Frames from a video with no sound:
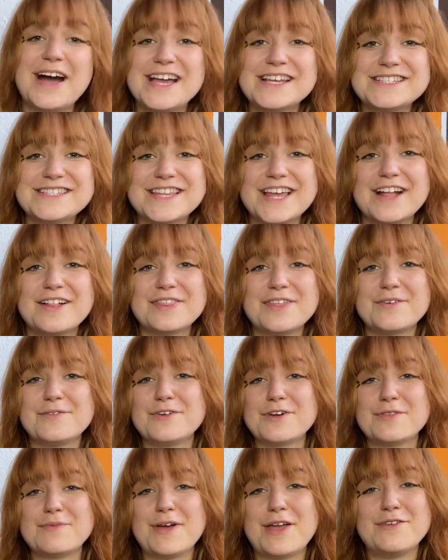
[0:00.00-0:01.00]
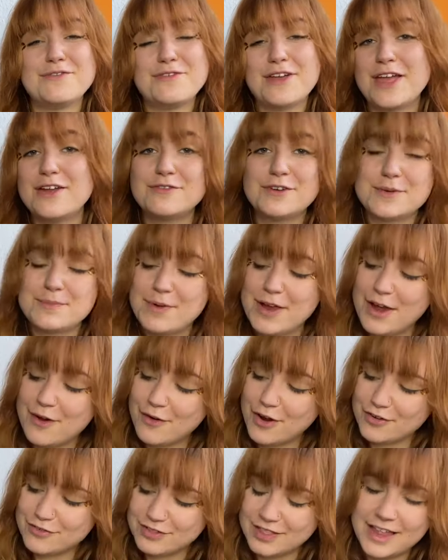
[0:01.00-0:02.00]
I styled them with my favorite
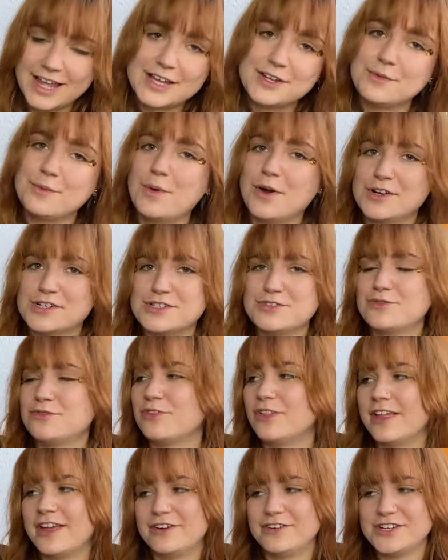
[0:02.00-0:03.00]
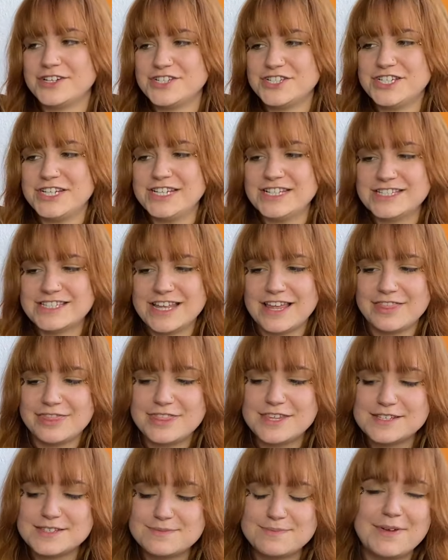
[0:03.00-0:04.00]
pair of light washed flared jeans
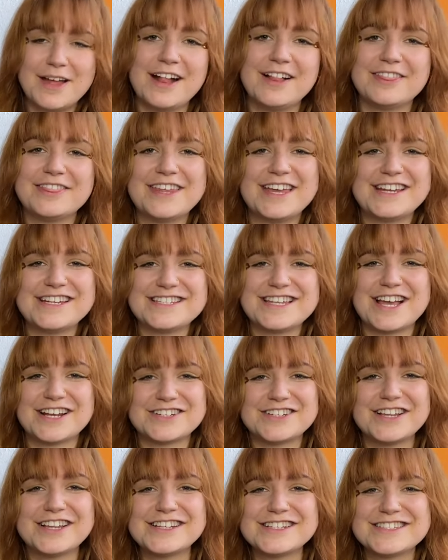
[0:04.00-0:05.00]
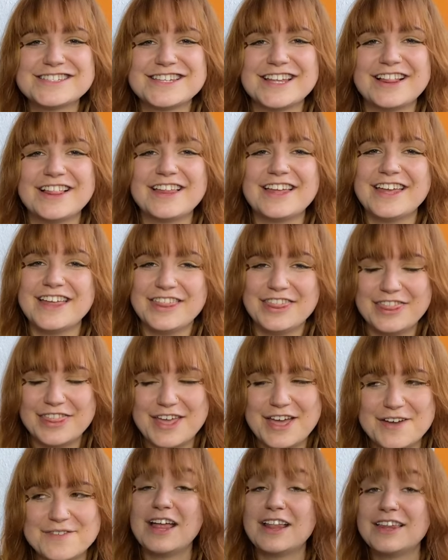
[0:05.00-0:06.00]
and this belt that is actually still in
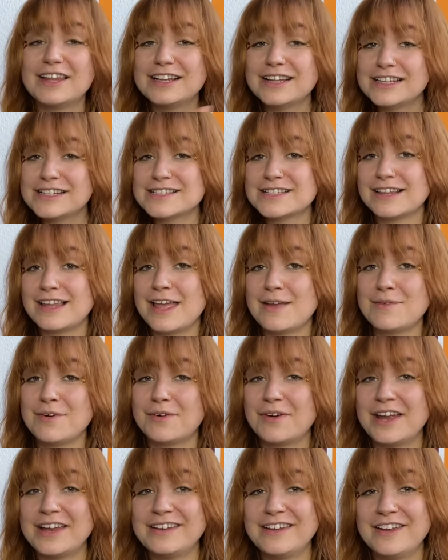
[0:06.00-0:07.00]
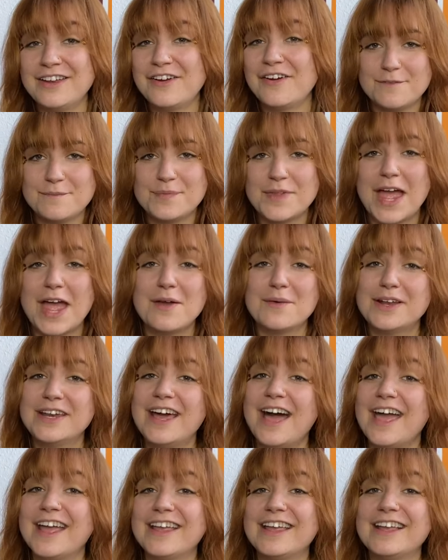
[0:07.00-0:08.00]
them. A little disclaimer right here. I went
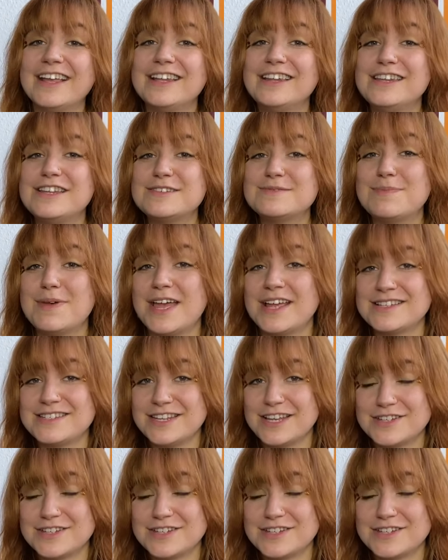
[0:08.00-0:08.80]
hiking in these pants